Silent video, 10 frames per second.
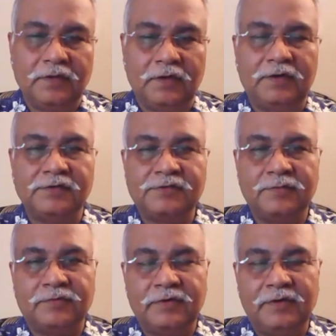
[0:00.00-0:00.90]
the
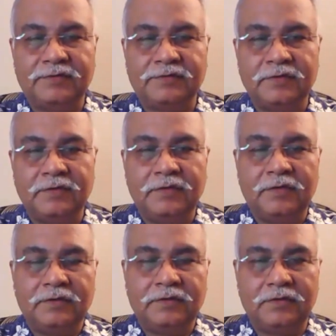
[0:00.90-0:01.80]
leadership traits,
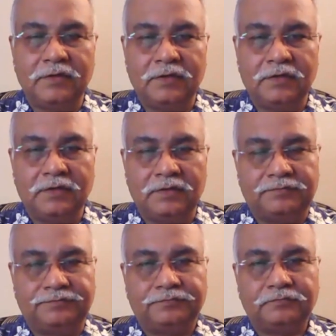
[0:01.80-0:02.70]

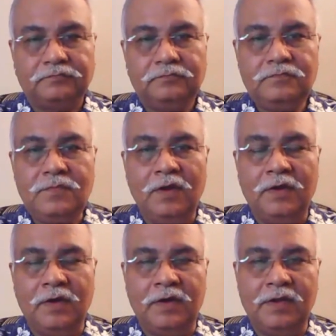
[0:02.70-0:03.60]
the
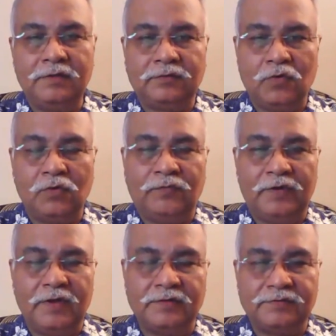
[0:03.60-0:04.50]
courage,
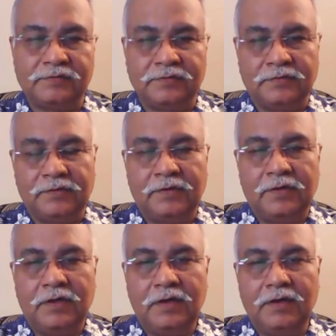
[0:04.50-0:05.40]
confidence,
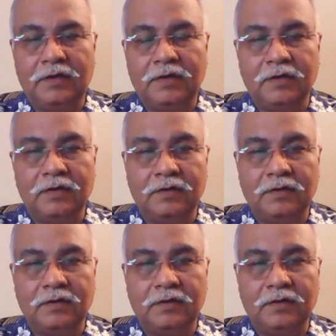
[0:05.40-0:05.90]
and